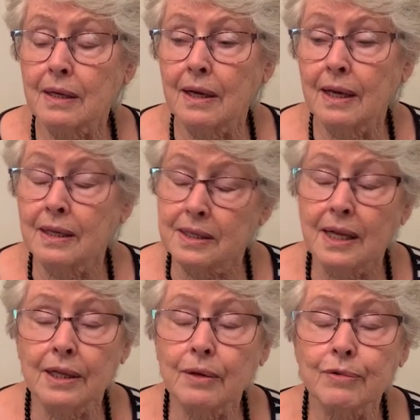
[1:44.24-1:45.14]
I can
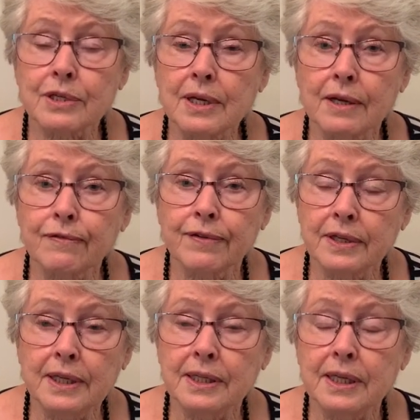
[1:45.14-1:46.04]
tell you, it was not a
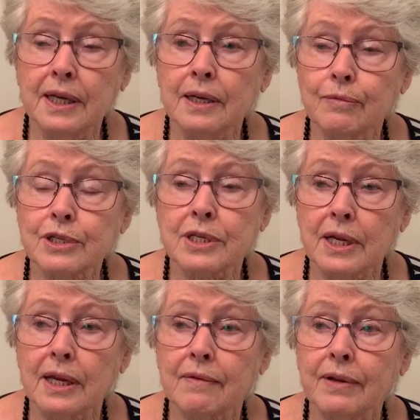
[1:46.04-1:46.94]
funny thing. It was
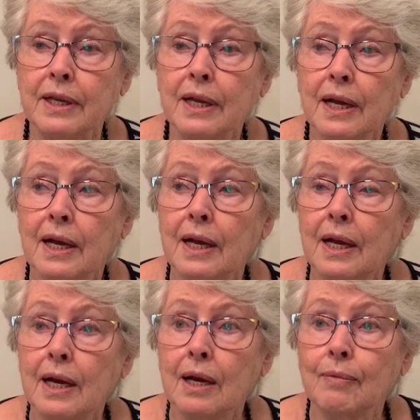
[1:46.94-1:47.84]
scary.
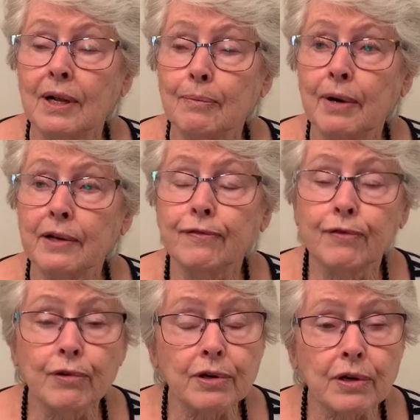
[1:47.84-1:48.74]
Well, by
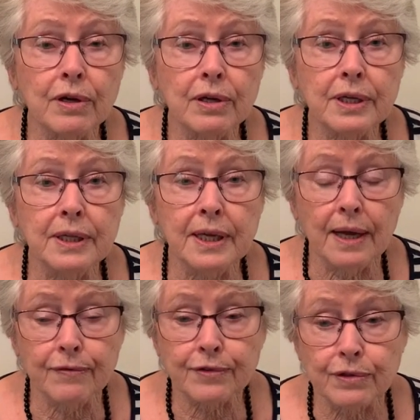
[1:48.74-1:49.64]
4 o'clock in the
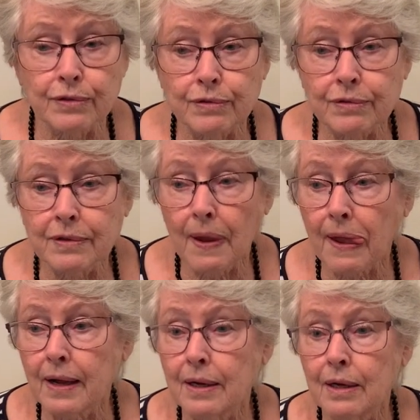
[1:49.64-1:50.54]
afternoon,
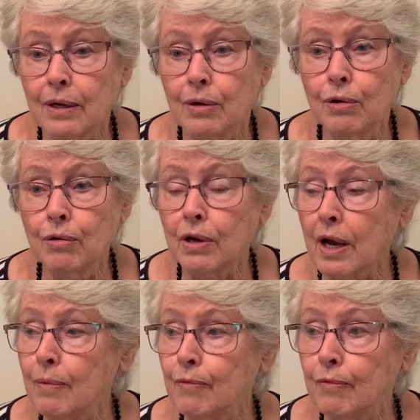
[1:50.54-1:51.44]
who
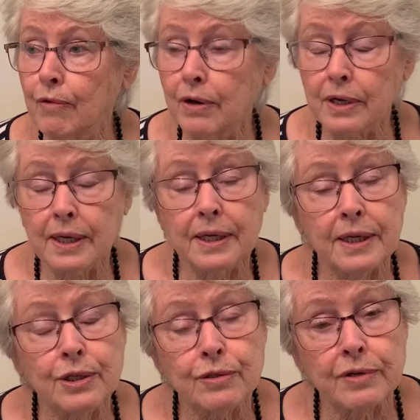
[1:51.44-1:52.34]
come walking
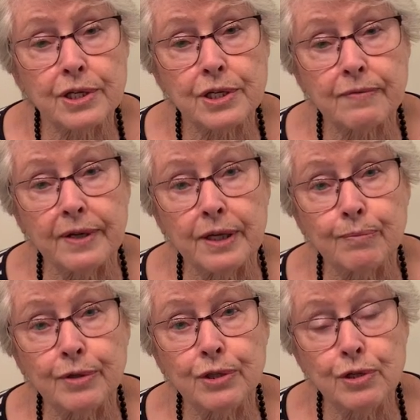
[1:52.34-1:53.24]
into our street
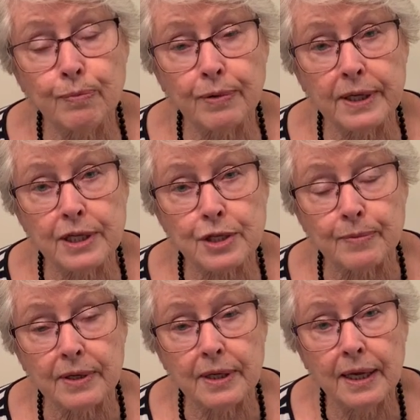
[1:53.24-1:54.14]
but two
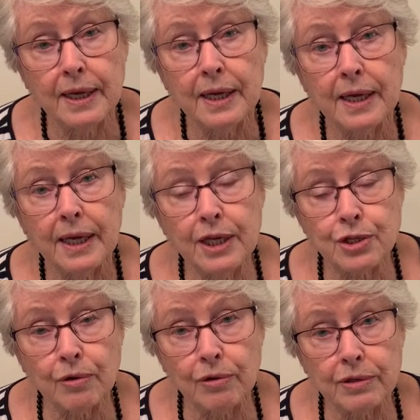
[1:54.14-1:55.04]
policemen, each
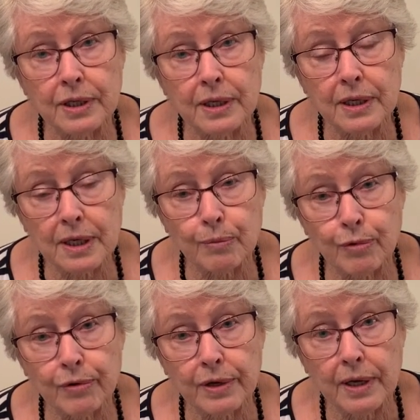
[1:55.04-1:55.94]
holding a little
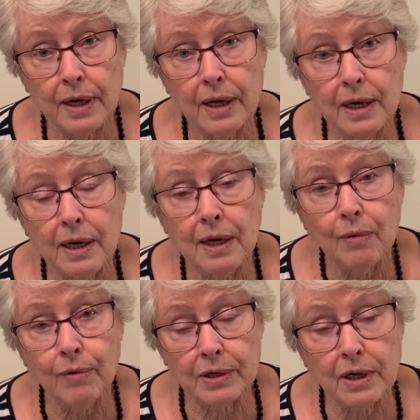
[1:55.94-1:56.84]
boy.
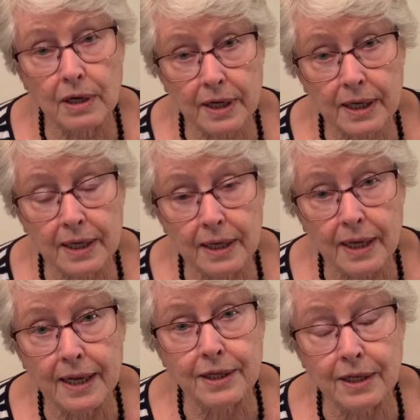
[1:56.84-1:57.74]
One Harley
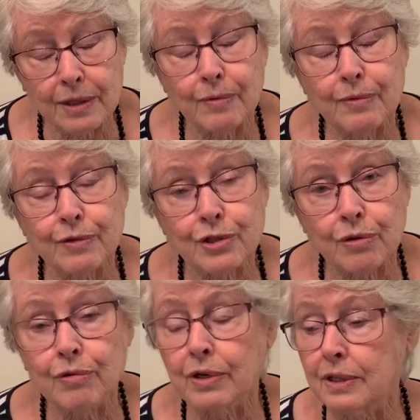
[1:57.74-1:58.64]
and the other one was
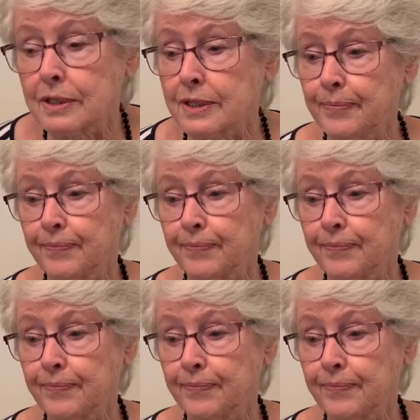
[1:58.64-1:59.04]
Ronald.